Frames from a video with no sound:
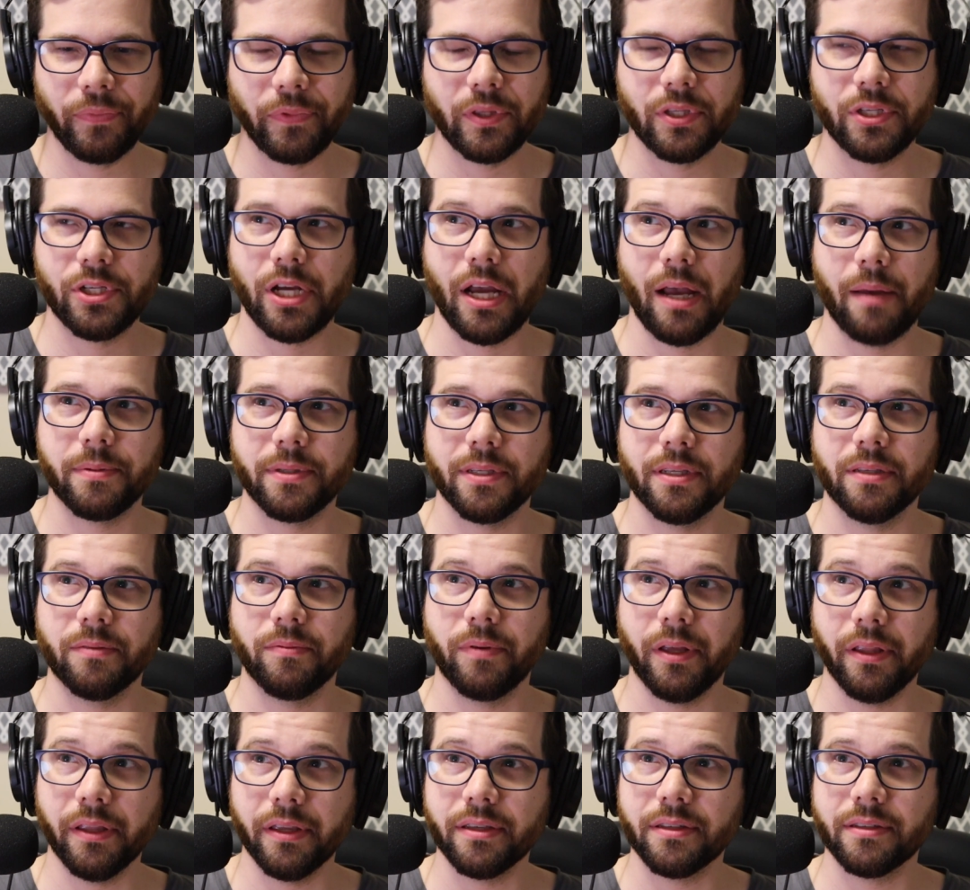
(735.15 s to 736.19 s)
chops as
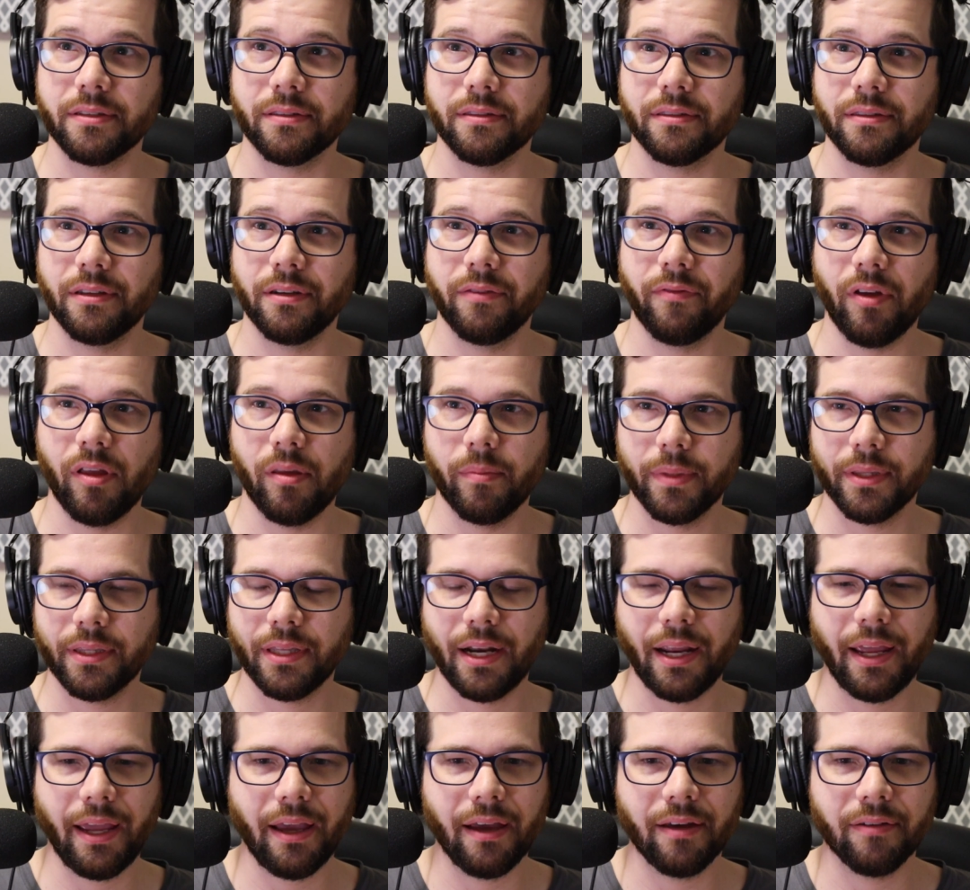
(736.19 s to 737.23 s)
well as the development
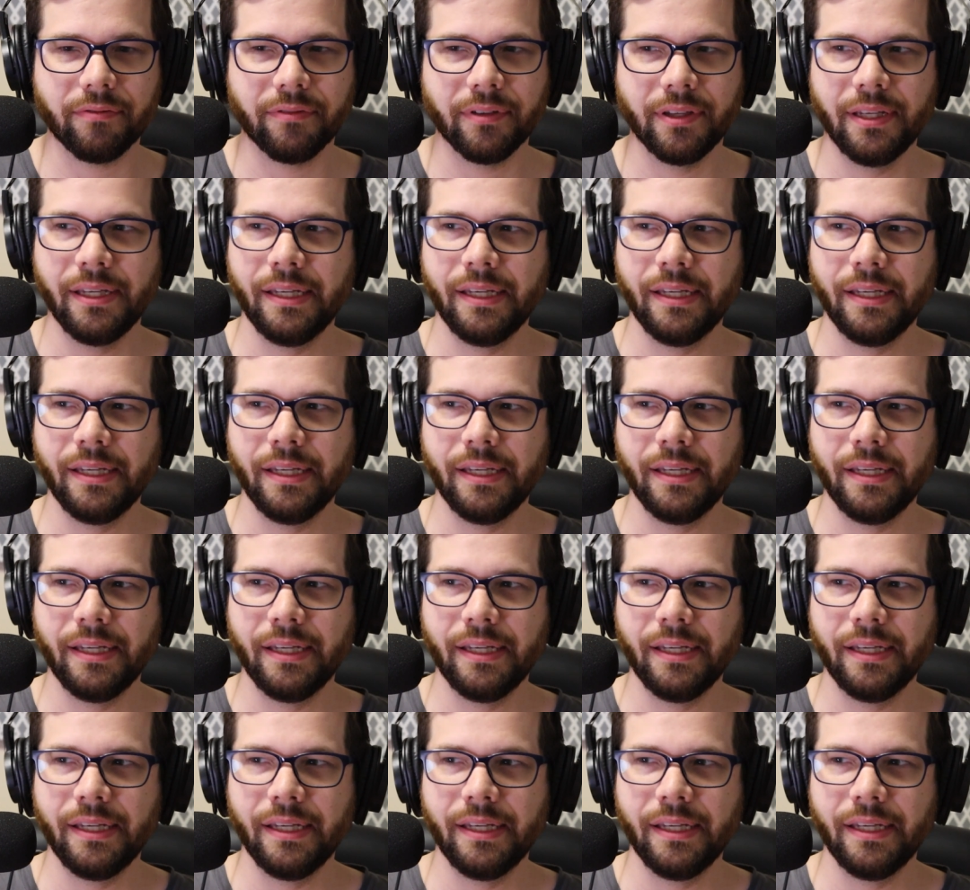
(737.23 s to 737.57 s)
that I have.